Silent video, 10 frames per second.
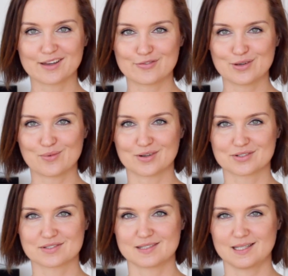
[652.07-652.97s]
If you want
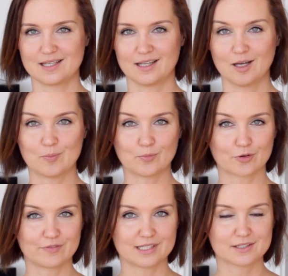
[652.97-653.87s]
to see
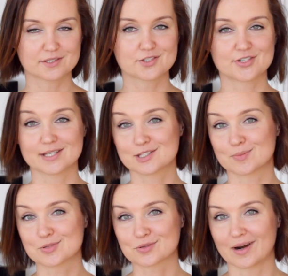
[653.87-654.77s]
more videos, just
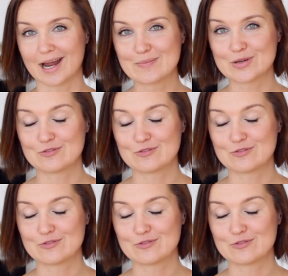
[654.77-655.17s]
subscribe.